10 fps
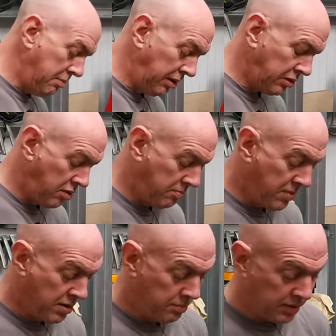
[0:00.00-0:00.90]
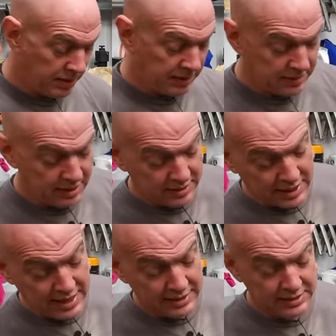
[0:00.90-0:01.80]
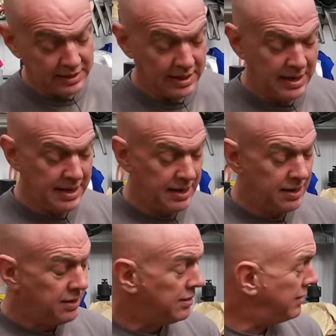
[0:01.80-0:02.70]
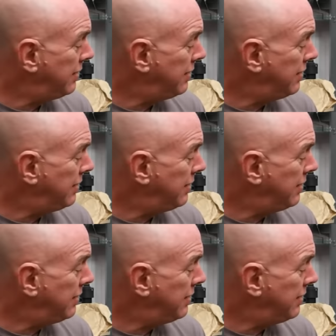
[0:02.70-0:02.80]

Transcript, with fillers: oh my god moment is this casting here